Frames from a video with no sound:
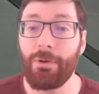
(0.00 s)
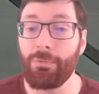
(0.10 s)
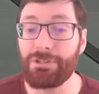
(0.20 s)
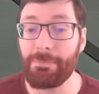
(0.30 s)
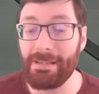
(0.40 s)

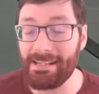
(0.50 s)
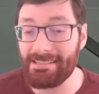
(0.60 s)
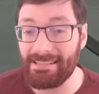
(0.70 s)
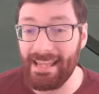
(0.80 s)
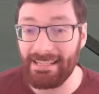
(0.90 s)
which
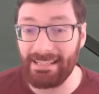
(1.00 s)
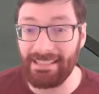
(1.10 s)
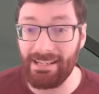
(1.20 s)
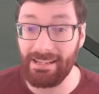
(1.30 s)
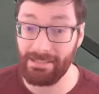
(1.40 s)
means that
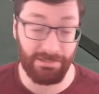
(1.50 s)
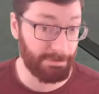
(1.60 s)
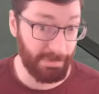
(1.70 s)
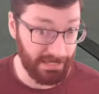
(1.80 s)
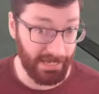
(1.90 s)
technically
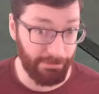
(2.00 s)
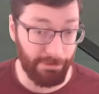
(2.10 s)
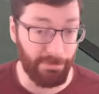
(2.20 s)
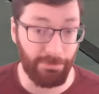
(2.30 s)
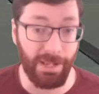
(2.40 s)
speaking,
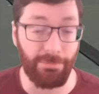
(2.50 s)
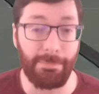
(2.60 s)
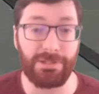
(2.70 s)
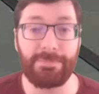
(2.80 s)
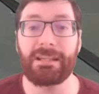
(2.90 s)
from a right-of-way
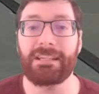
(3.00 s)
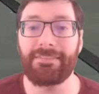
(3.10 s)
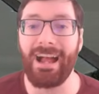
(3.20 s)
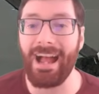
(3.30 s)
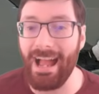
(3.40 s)

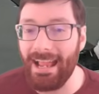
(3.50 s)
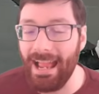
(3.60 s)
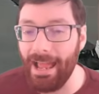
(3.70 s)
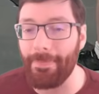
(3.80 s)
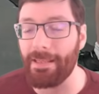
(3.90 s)
perspective, I
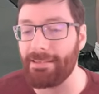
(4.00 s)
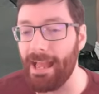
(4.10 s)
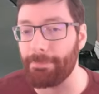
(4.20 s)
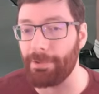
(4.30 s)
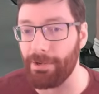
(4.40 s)
had the
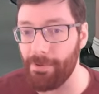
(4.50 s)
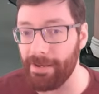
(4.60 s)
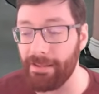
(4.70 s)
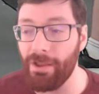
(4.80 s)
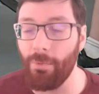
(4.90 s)
attack
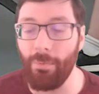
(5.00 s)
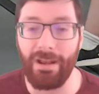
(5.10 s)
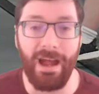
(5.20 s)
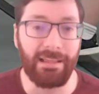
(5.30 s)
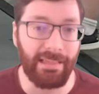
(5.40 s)
priority
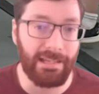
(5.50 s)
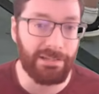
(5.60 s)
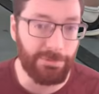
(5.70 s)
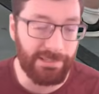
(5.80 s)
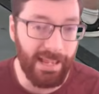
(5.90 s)
when I
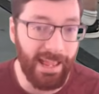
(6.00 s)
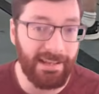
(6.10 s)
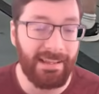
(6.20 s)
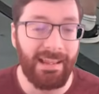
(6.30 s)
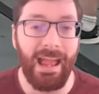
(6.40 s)
landed to his head,